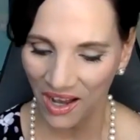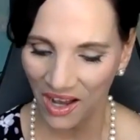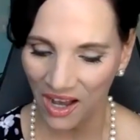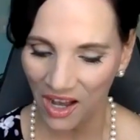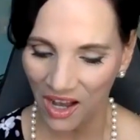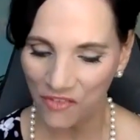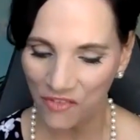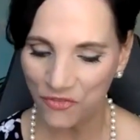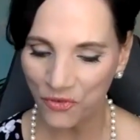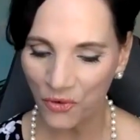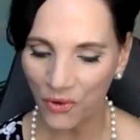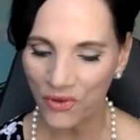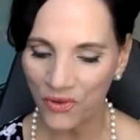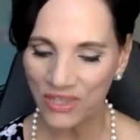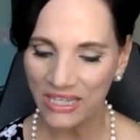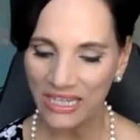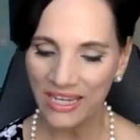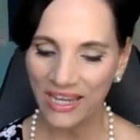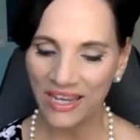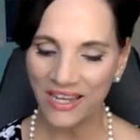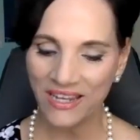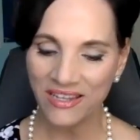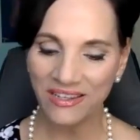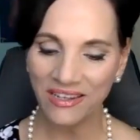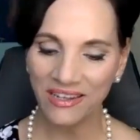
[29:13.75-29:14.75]
uh, for the
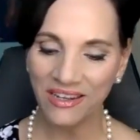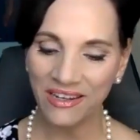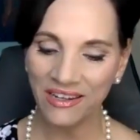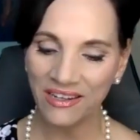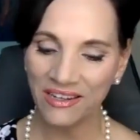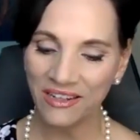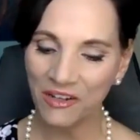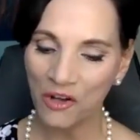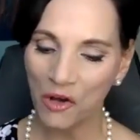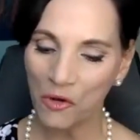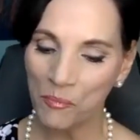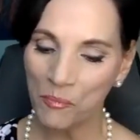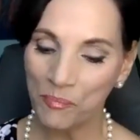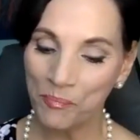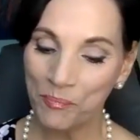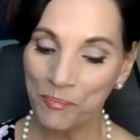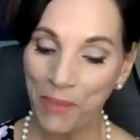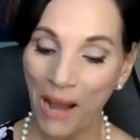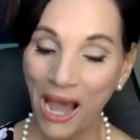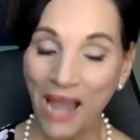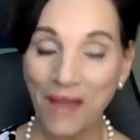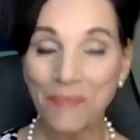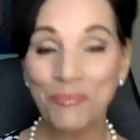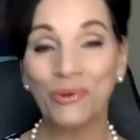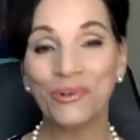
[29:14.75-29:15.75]
Indian
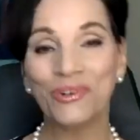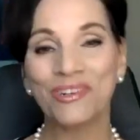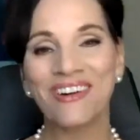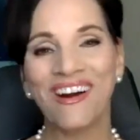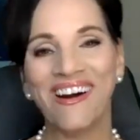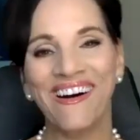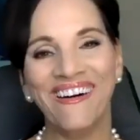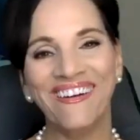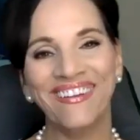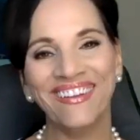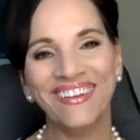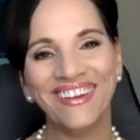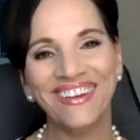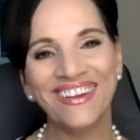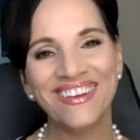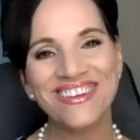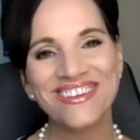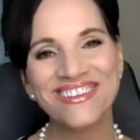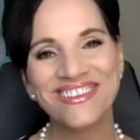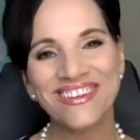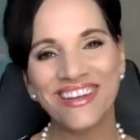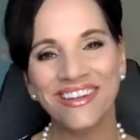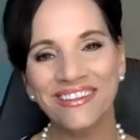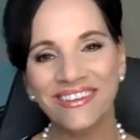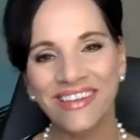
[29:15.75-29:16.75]
Bible
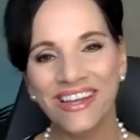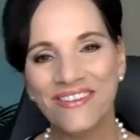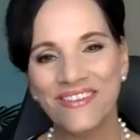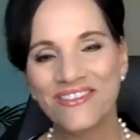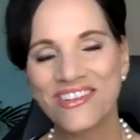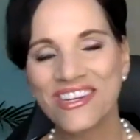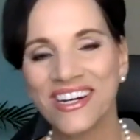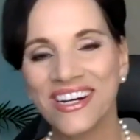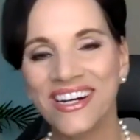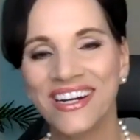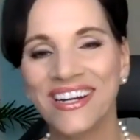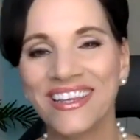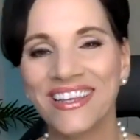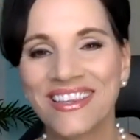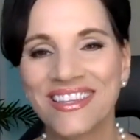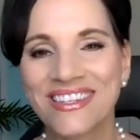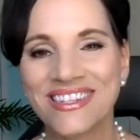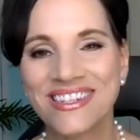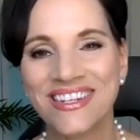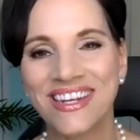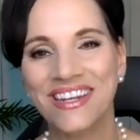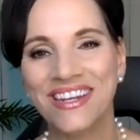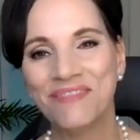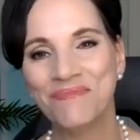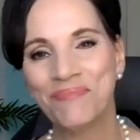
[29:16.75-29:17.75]
College, and love to hike the
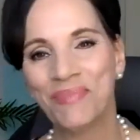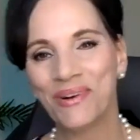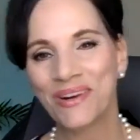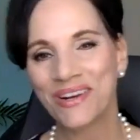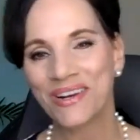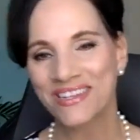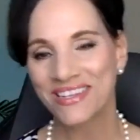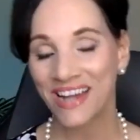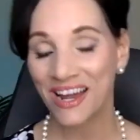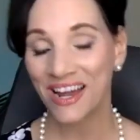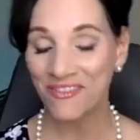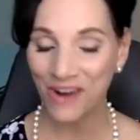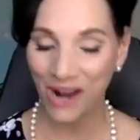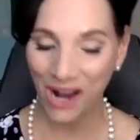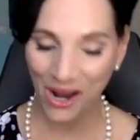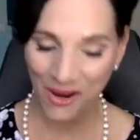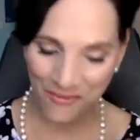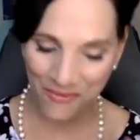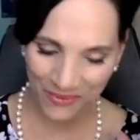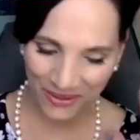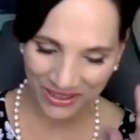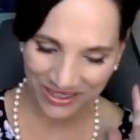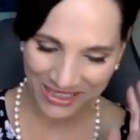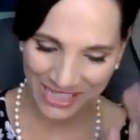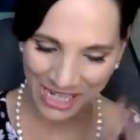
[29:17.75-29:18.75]
state parks. I, I
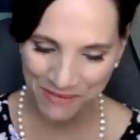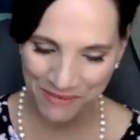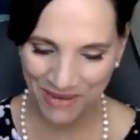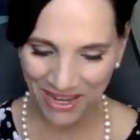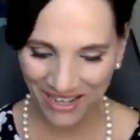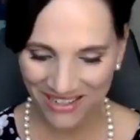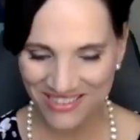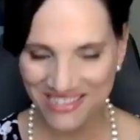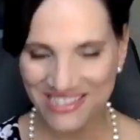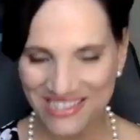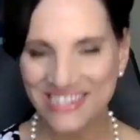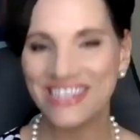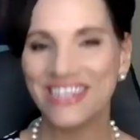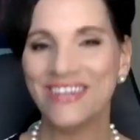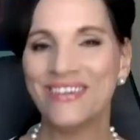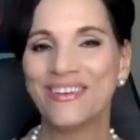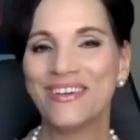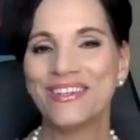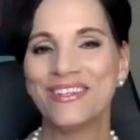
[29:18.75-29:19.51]
want to come out and see you.